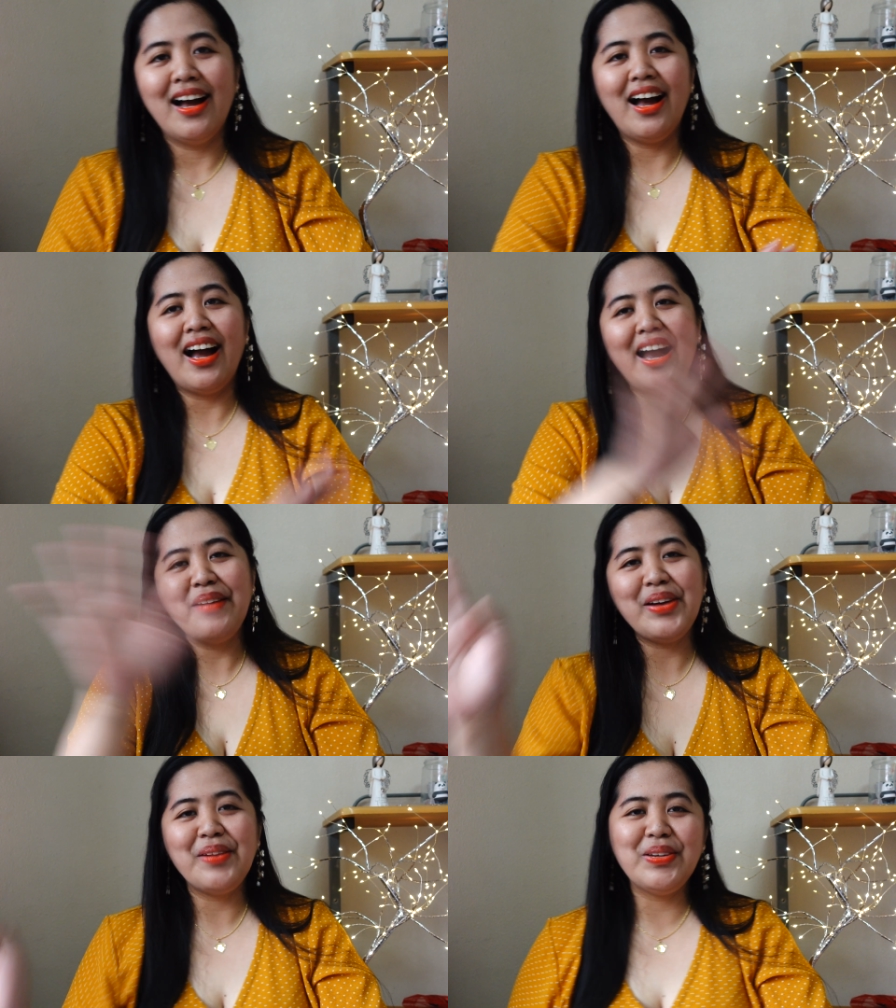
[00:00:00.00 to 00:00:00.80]

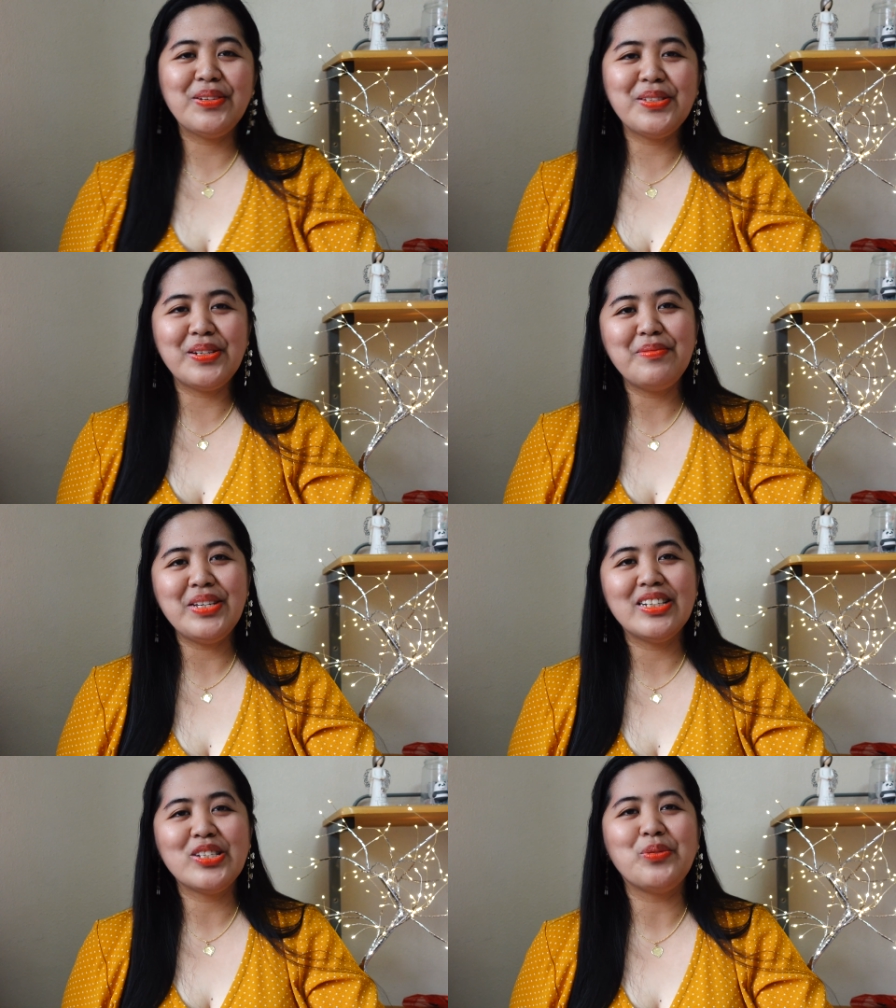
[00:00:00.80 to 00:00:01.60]
Hi my amigos and
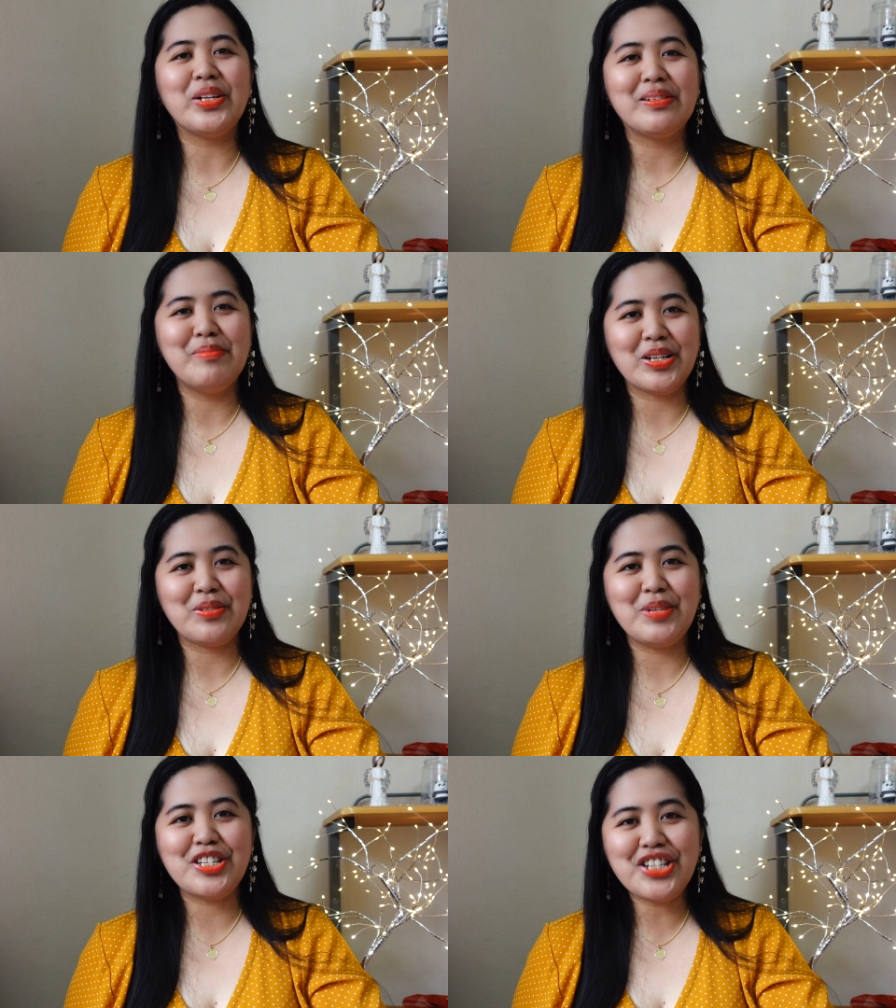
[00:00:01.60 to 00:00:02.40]
amigas, welcome back
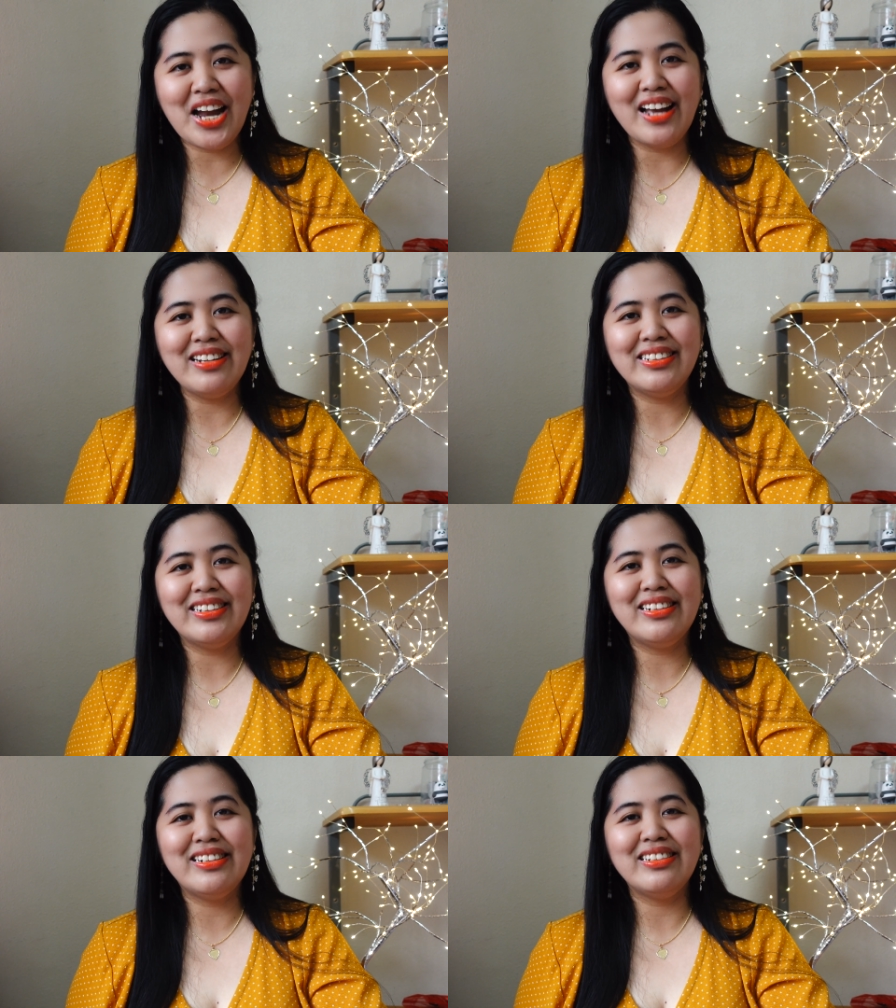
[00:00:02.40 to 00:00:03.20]
to my
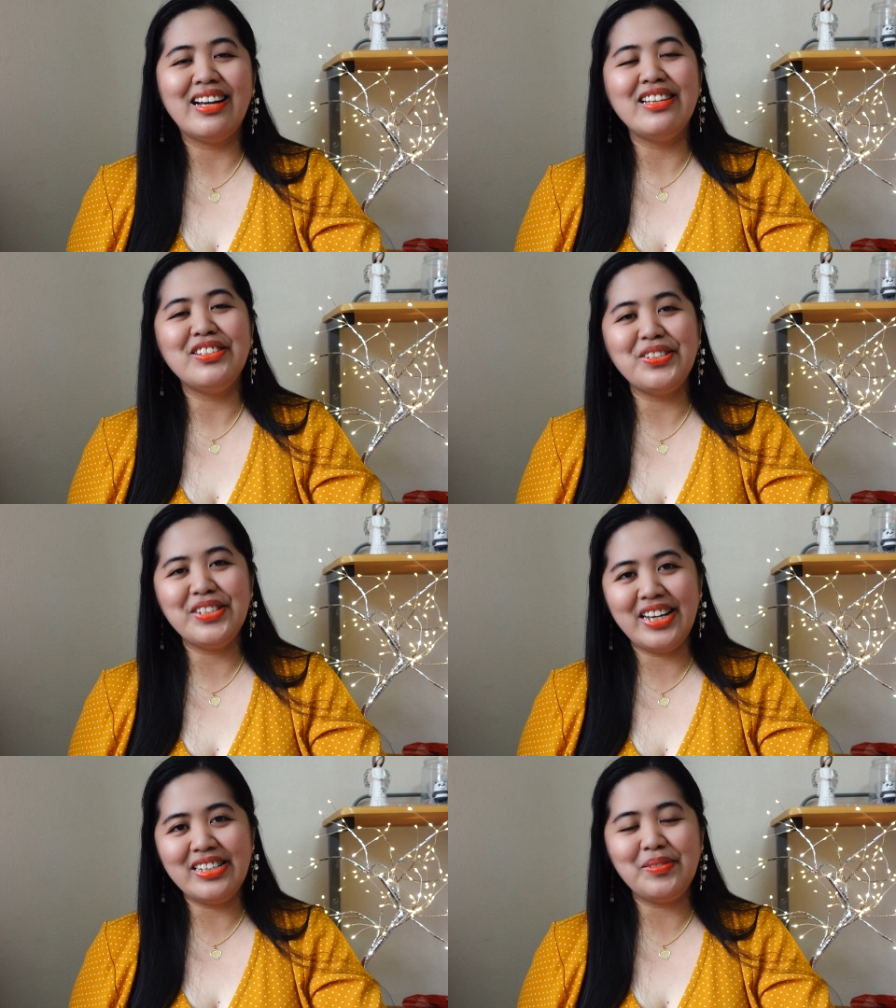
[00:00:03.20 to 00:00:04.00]
channel, and
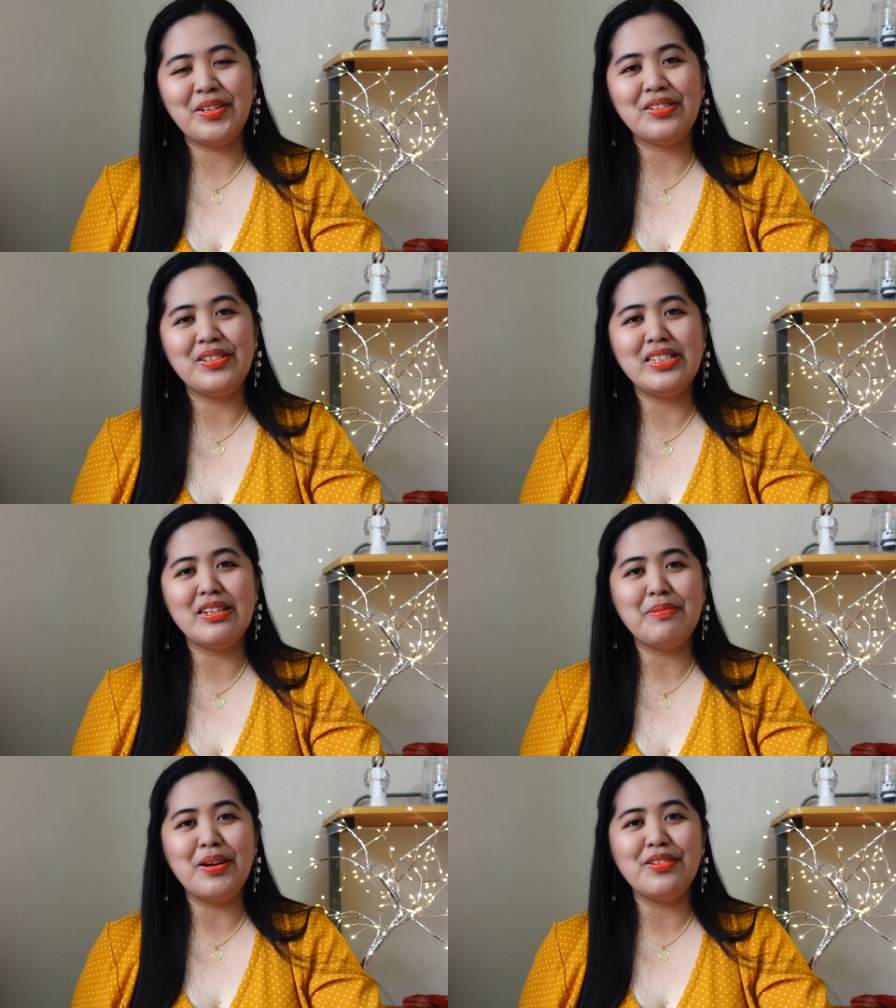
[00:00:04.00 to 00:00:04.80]
today's video is
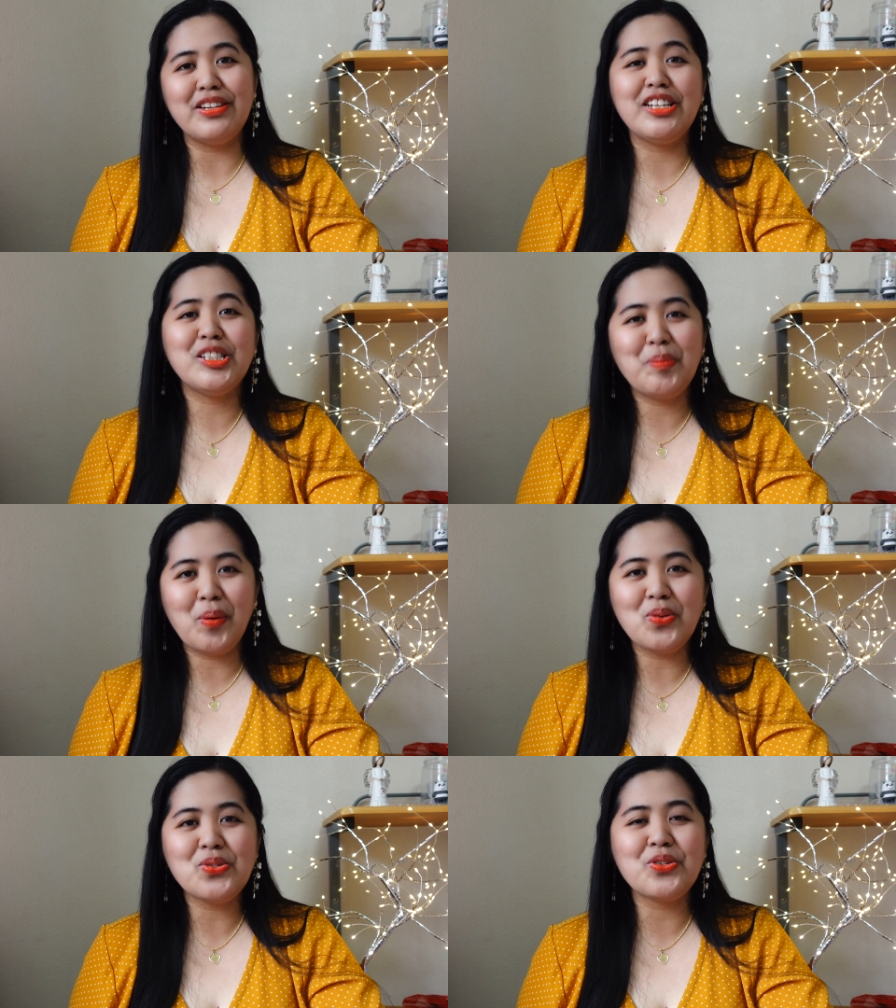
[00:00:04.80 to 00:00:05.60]
about a
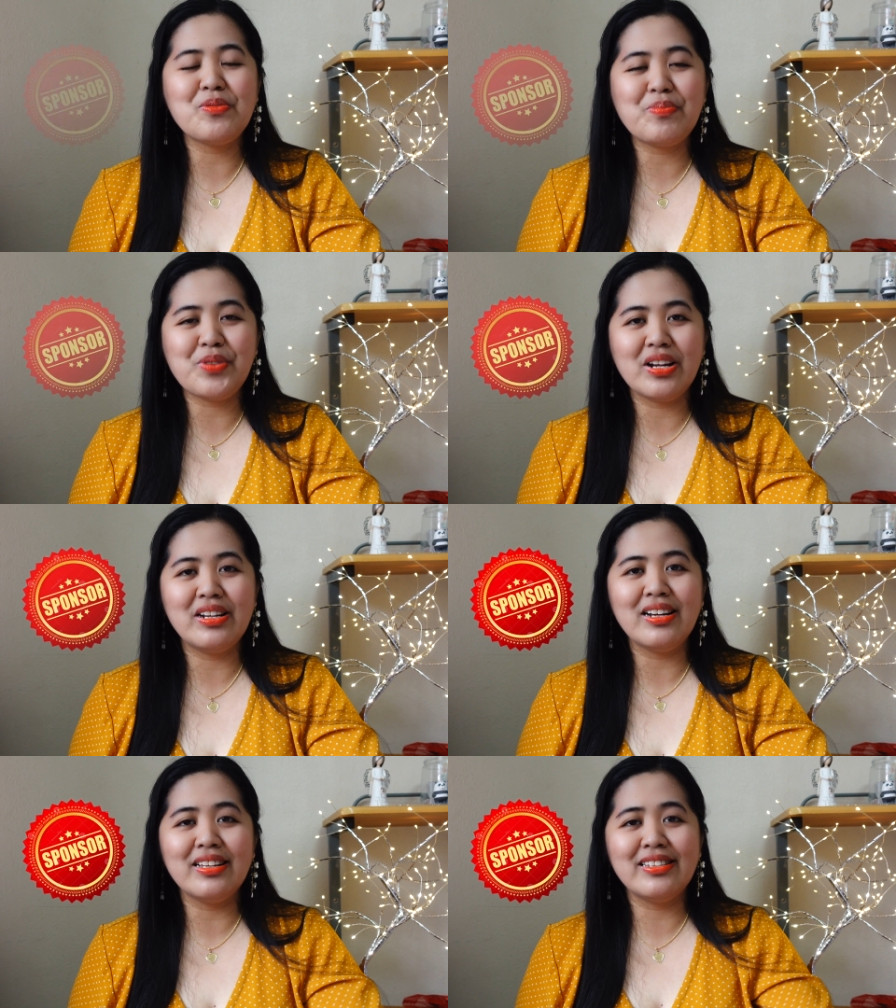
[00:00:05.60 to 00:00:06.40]
sponsored
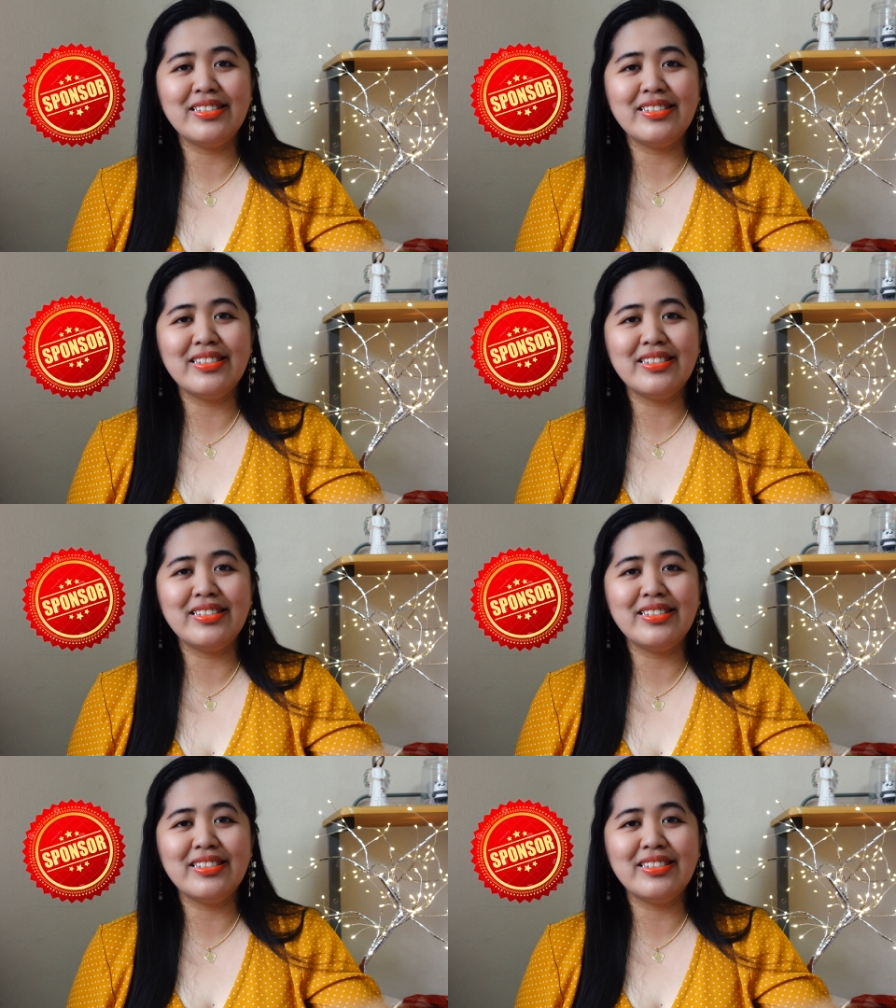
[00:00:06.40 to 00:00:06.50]
product.